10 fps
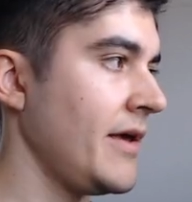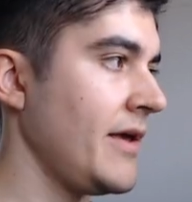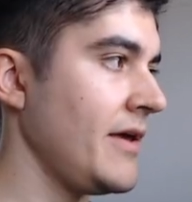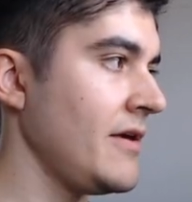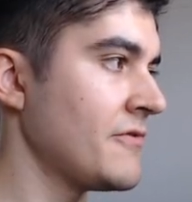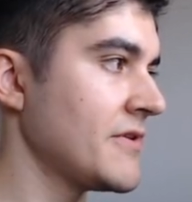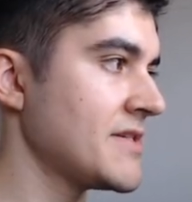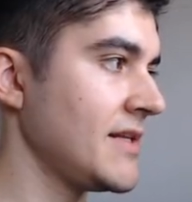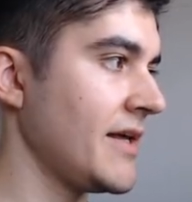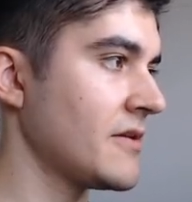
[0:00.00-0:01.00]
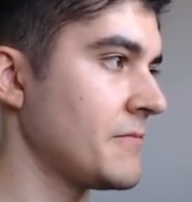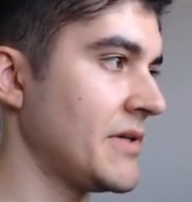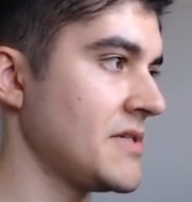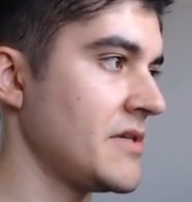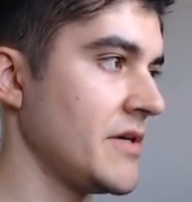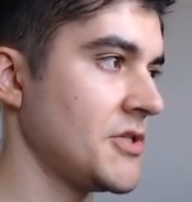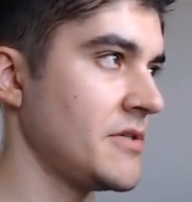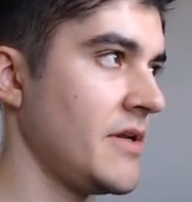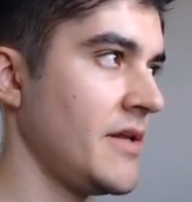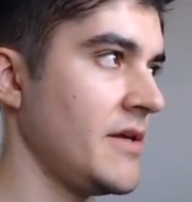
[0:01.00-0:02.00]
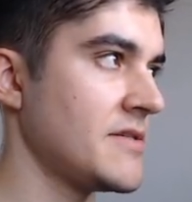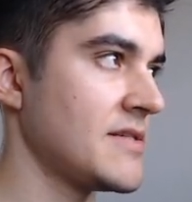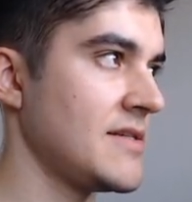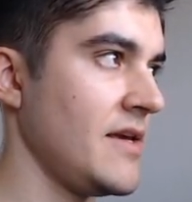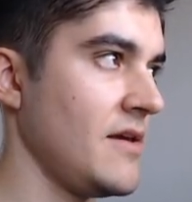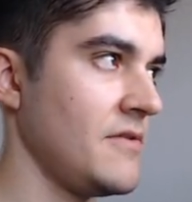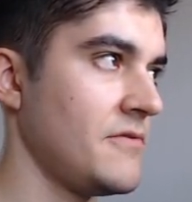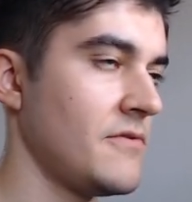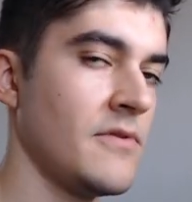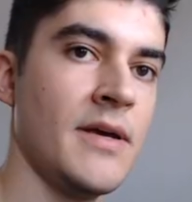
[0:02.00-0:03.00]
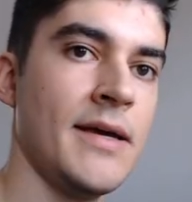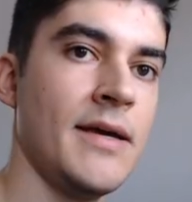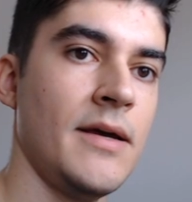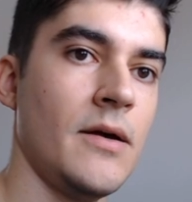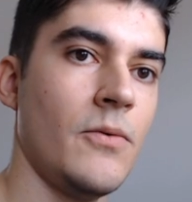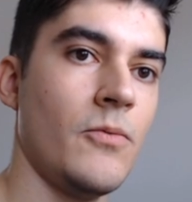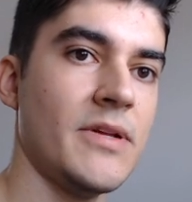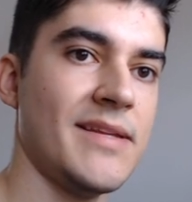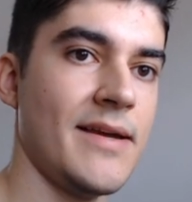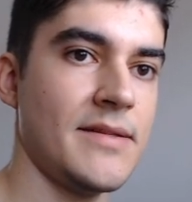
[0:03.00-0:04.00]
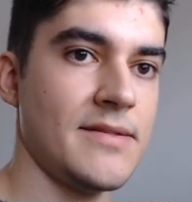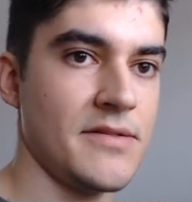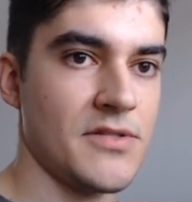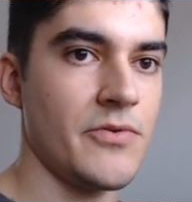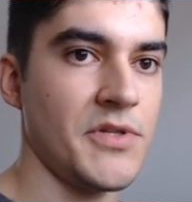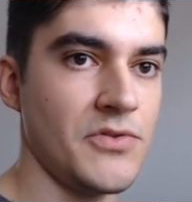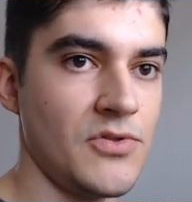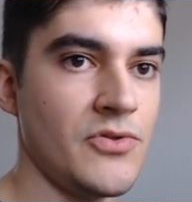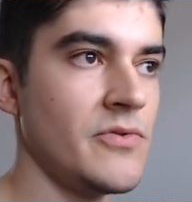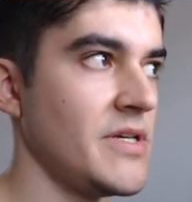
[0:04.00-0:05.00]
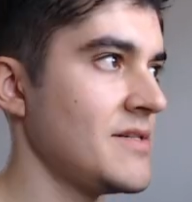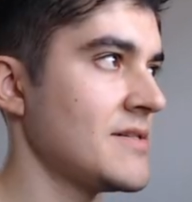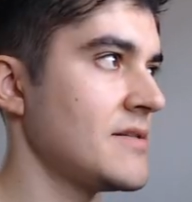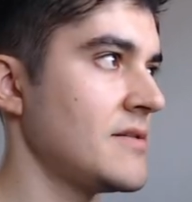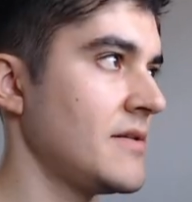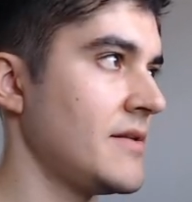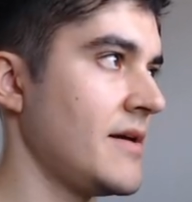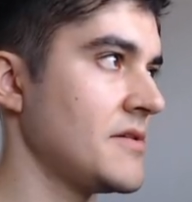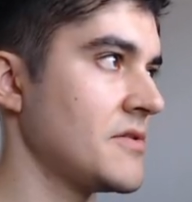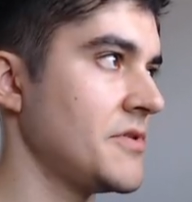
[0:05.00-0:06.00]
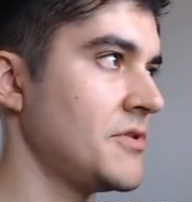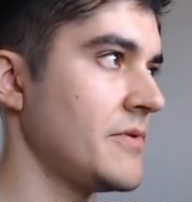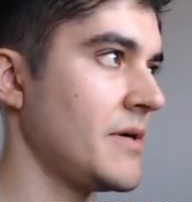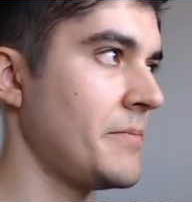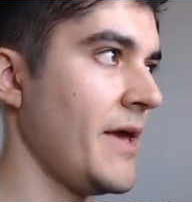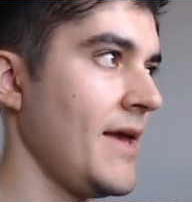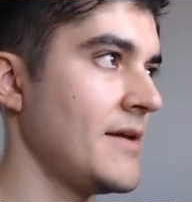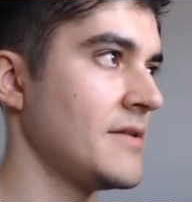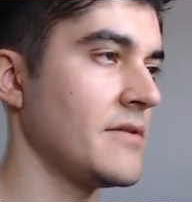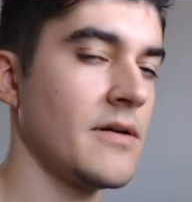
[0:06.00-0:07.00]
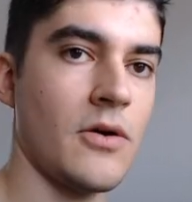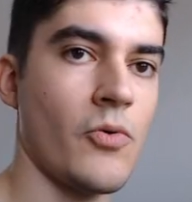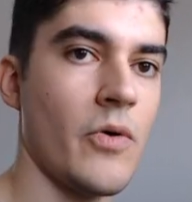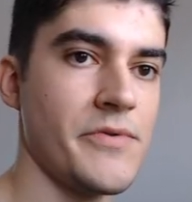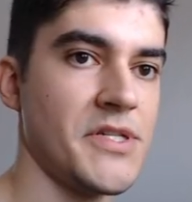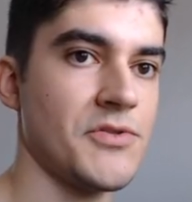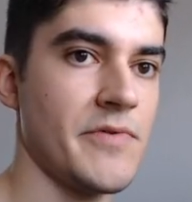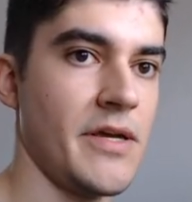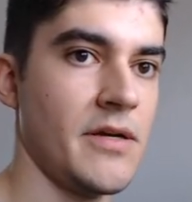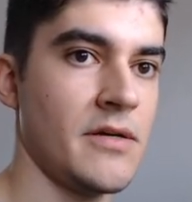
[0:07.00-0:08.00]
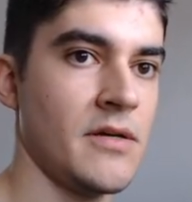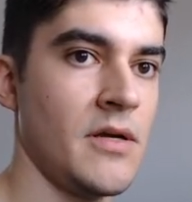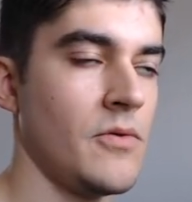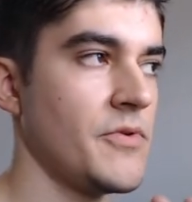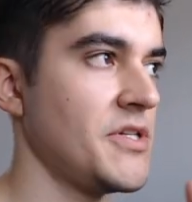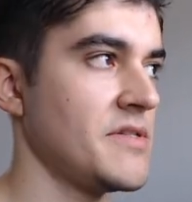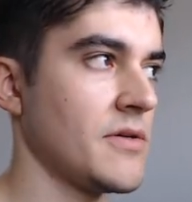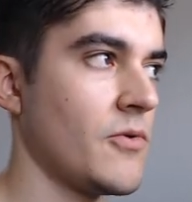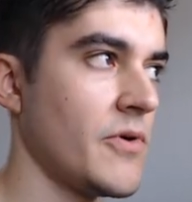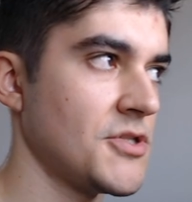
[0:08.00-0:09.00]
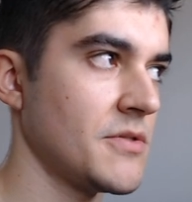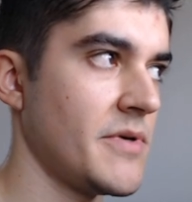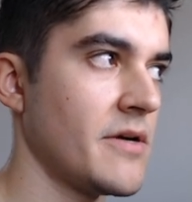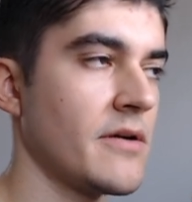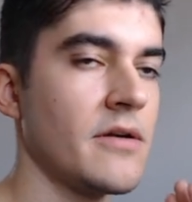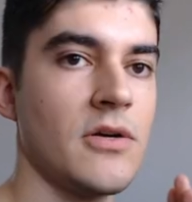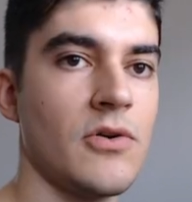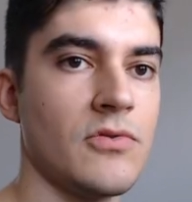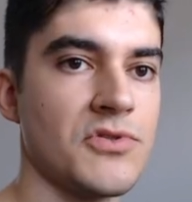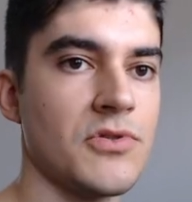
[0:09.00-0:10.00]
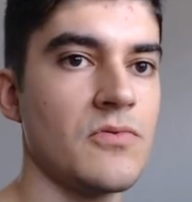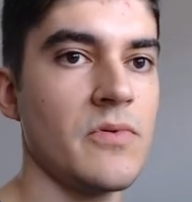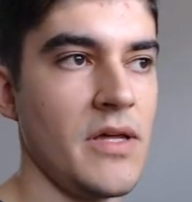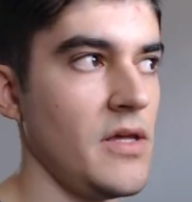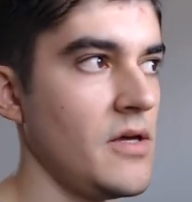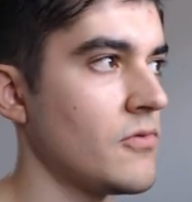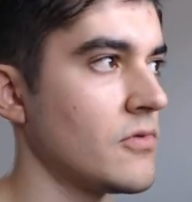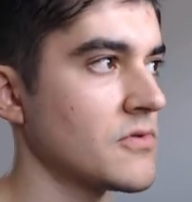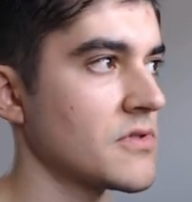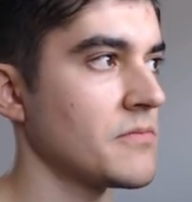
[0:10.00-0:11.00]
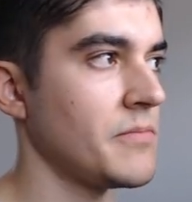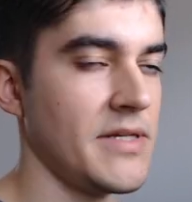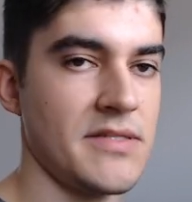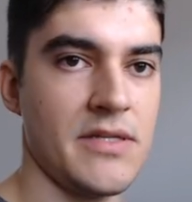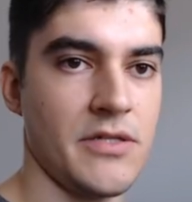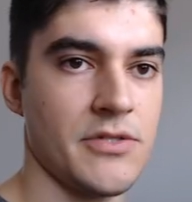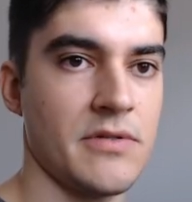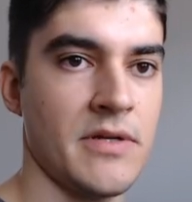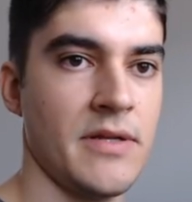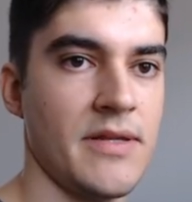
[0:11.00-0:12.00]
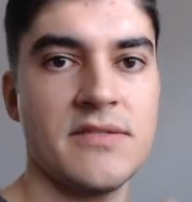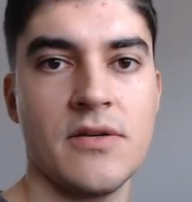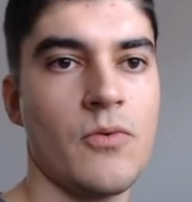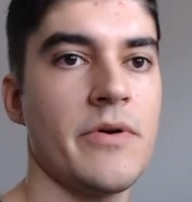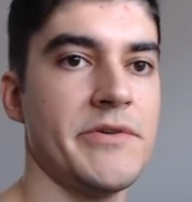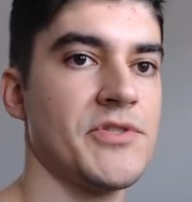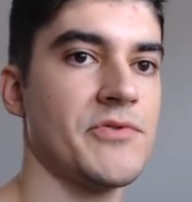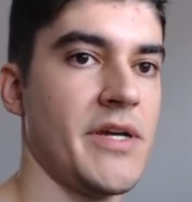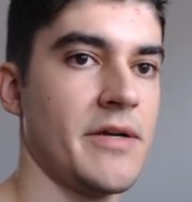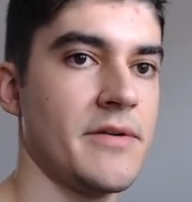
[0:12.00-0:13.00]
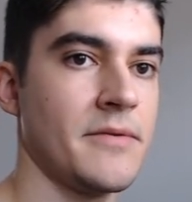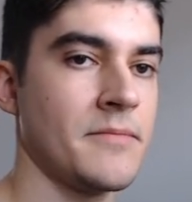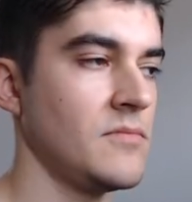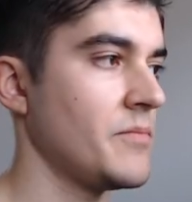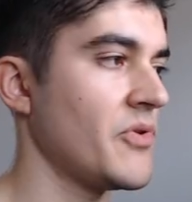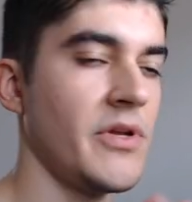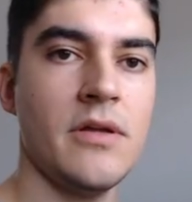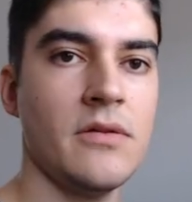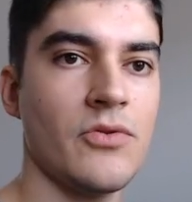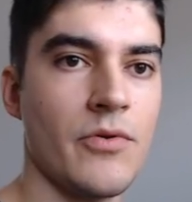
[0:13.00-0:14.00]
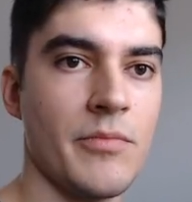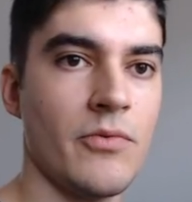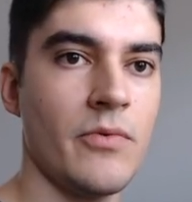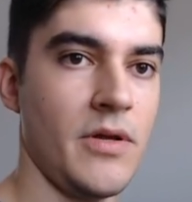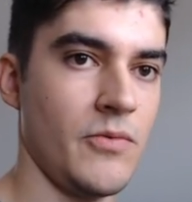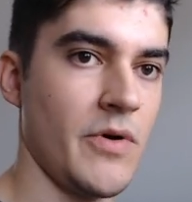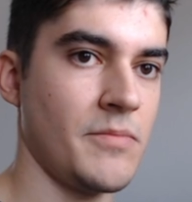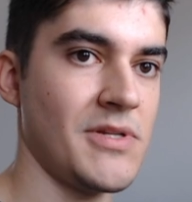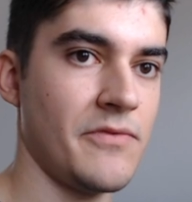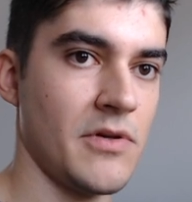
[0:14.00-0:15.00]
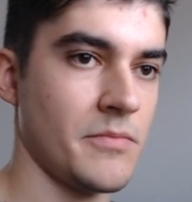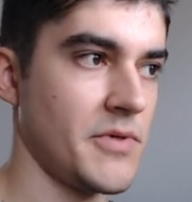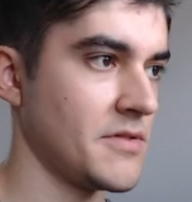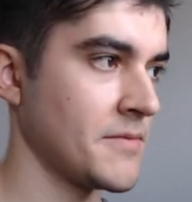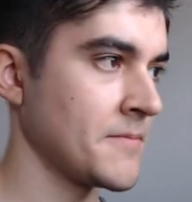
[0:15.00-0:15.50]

If I select PlayStation and hit save, what that is going to do is that is going to append a query string, which is a console = PlayStation. That's a query string. Pretty normal in web development.